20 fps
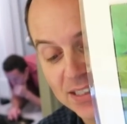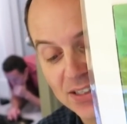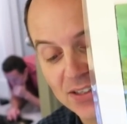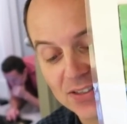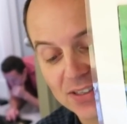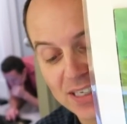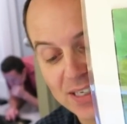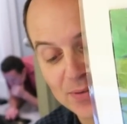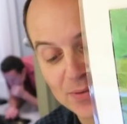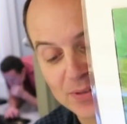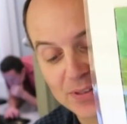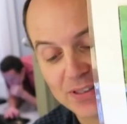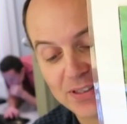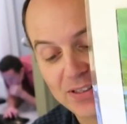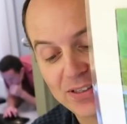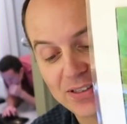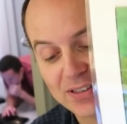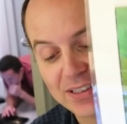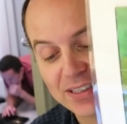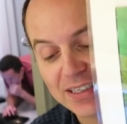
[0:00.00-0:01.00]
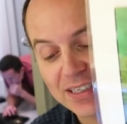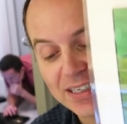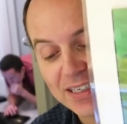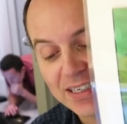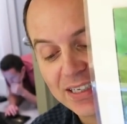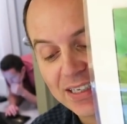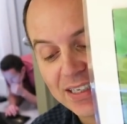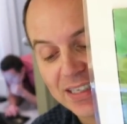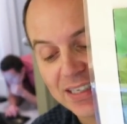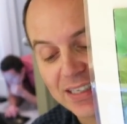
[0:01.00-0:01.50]
these lockdowns with all
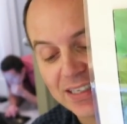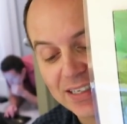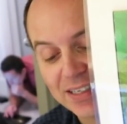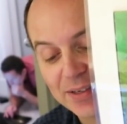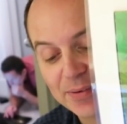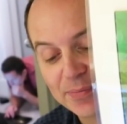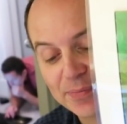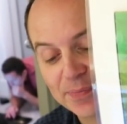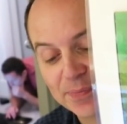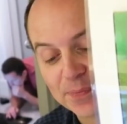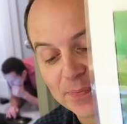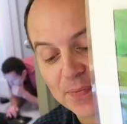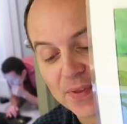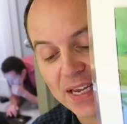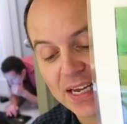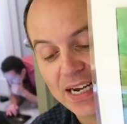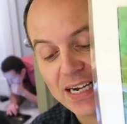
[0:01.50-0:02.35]
um,